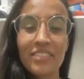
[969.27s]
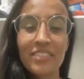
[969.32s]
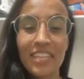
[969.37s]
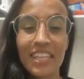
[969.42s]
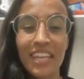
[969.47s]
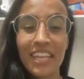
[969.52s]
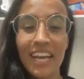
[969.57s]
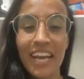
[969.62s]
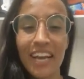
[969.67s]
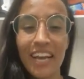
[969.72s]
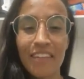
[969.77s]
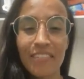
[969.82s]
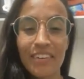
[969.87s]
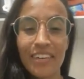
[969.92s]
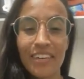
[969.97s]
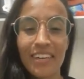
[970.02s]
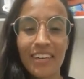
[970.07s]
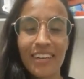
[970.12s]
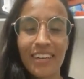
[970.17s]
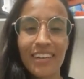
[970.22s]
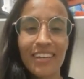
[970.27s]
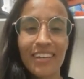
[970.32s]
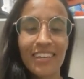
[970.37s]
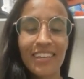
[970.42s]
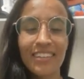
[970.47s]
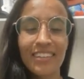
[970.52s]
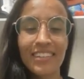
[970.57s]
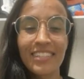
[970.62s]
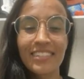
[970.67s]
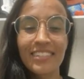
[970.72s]
think that I have a
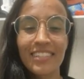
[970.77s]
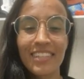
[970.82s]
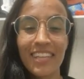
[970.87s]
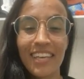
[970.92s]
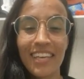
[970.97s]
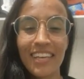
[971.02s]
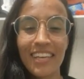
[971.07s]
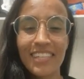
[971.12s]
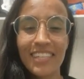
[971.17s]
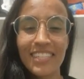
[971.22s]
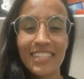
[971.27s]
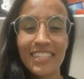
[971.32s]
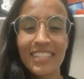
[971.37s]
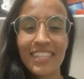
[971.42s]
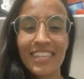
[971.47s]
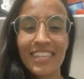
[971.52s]
decent English,